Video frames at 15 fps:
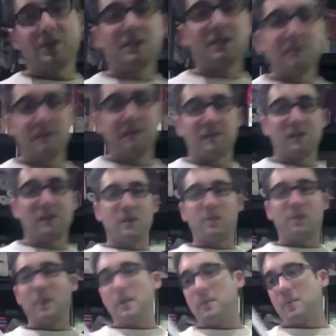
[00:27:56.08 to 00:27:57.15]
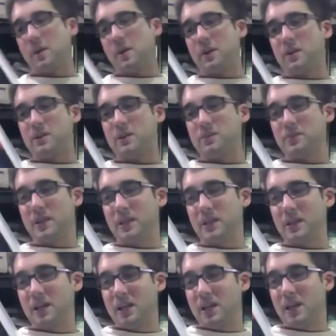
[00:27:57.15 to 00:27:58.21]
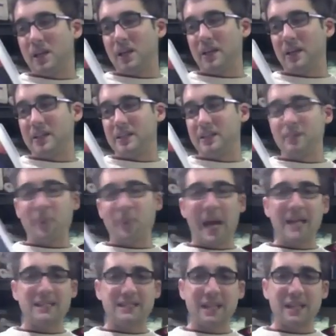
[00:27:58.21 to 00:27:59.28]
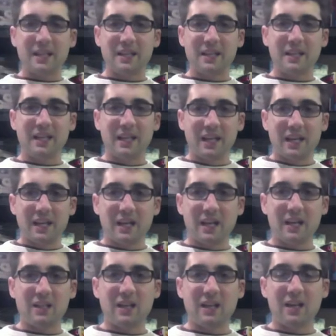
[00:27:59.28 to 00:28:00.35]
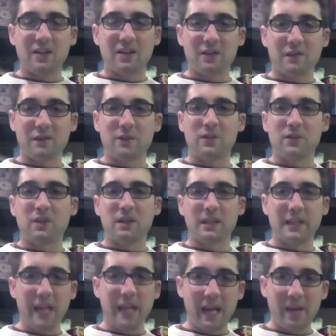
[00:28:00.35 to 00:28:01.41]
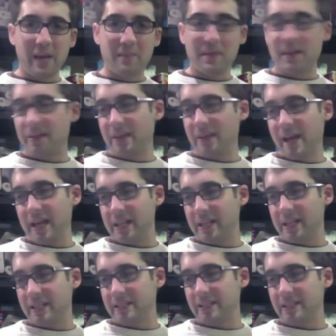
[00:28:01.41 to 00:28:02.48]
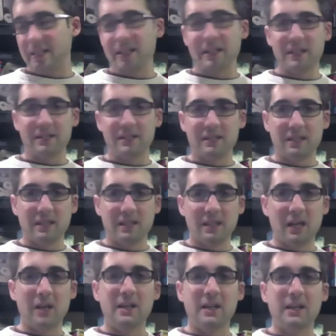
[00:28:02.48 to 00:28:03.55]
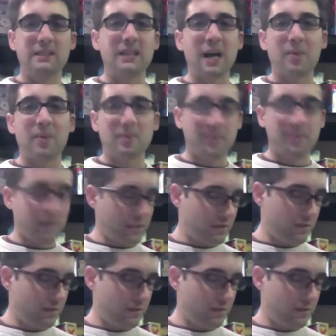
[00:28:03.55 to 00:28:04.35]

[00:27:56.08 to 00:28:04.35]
of the Baby Marios, but this is a pastel-y, colorful game that is a nice complement to